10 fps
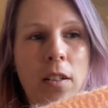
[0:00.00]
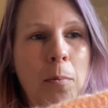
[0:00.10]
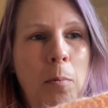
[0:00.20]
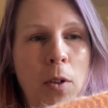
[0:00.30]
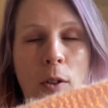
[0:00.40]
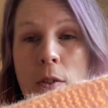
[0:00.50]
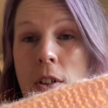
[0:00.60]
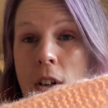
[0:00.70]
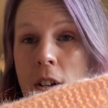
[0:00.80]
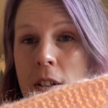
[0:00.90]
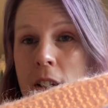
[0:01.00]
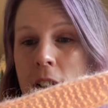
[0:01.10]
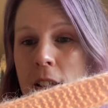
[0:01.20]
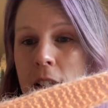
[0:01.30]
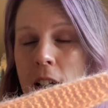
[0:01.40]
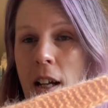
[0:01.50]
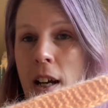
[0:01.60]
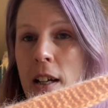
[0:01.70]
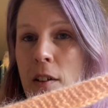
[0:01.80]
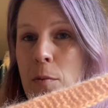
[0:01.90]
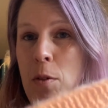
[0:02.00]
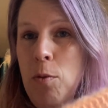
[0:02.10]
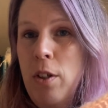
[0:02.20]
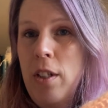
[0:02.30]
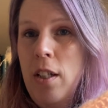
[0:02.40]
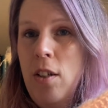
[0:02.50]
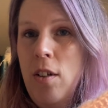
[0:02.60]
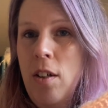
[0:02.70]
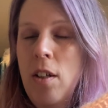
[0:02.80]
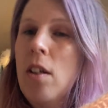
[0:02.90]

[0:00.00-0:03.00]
blown yarn that I have been working